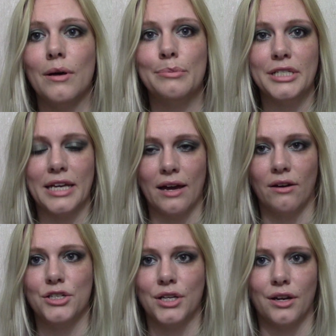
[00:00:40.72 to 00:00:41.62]
Urban Decay
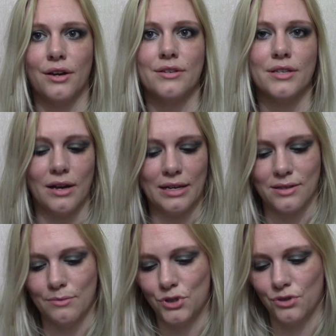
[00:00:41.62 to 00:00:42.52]
eyeshadows,
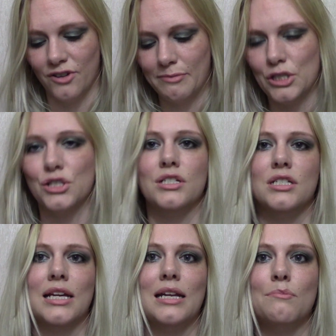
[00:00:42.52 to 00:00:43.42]
as I'm sure I've
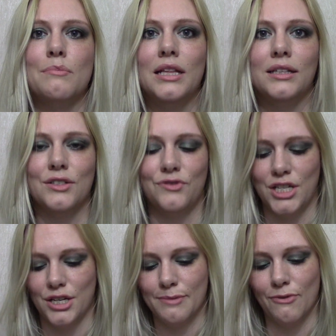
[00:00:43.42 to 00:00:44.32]
mentioned in a million
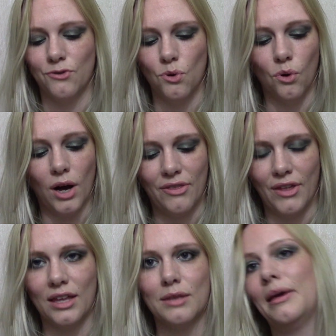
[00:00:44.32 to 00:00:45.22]
videos before. I
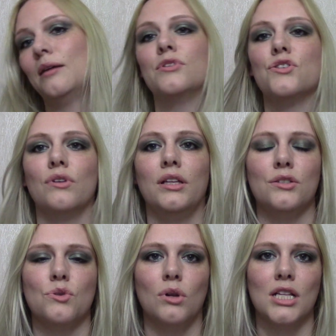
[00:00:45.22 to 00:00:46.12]
think the pigment's really
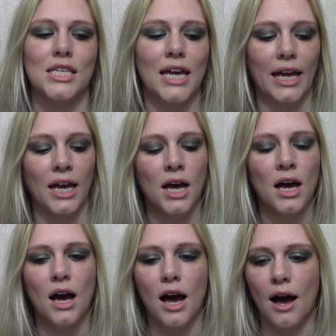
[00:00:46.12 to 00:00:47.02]
good quality.
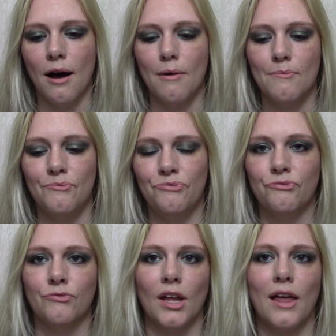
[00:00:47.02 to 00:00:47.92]
And
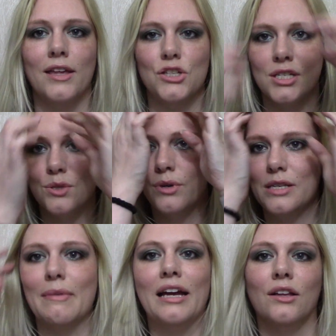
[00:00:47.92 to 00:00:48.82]
they just
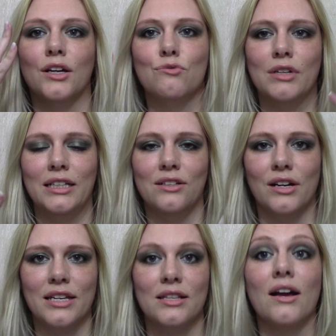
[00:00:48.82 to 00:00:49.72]
always make like a really
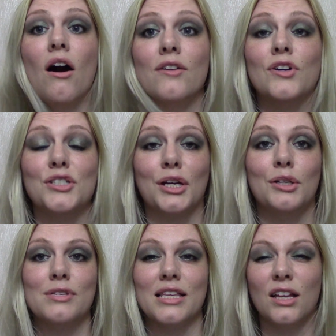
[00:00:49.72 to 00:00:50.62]
nice, like I find I
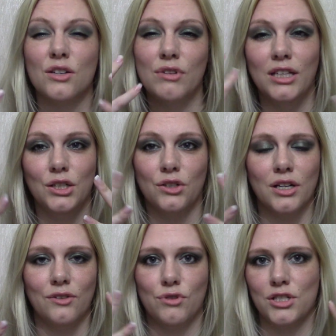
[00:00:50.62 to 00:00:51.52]
can always get like a really good
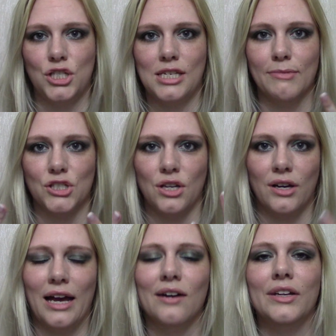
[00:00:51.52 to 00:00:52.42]
kind of grungy smudgy
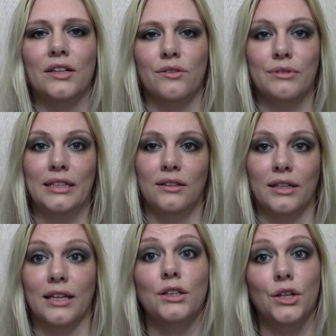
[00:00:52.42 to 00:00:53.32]
eye out of it, and I really
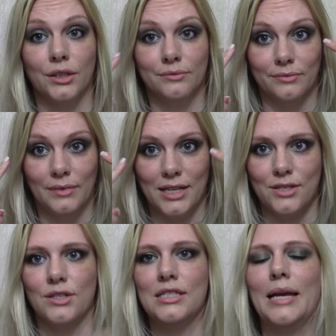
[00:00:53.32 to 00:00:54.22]
like that look, as
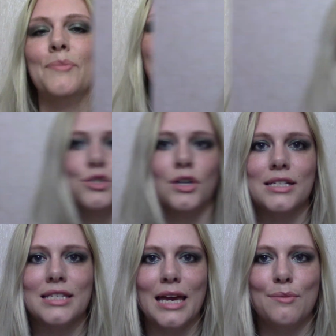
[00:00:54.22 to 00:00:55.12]
you can see.
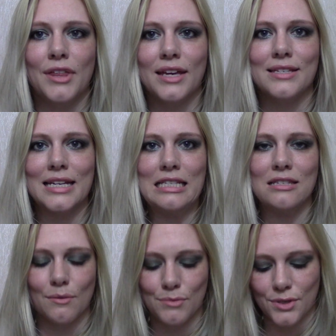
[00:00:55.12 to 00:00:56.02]
Trying to keep things in
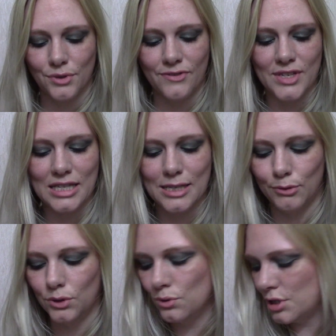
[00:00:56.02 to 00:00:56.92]
some sort of
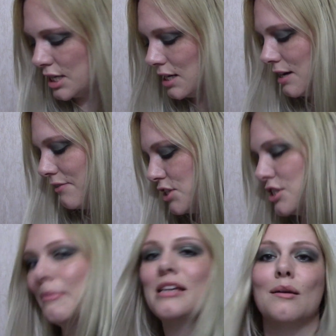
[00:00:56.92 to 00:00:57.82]
sensible order, I've
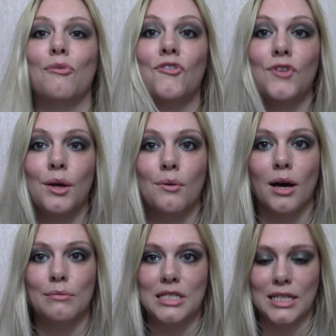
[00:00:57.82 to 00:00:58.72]
actually picked up a few
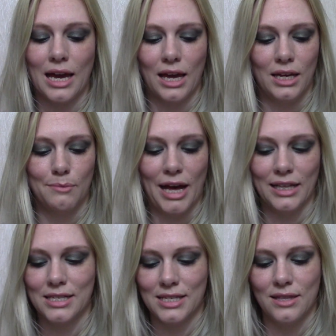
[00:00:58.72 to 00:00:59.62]
Urban Decay
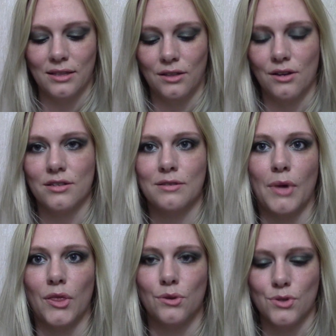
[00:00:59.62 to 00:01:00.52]
palettes in the last
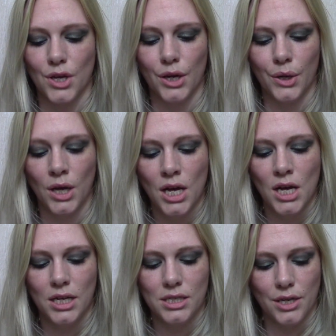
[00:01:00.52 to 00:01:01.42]
month or so, and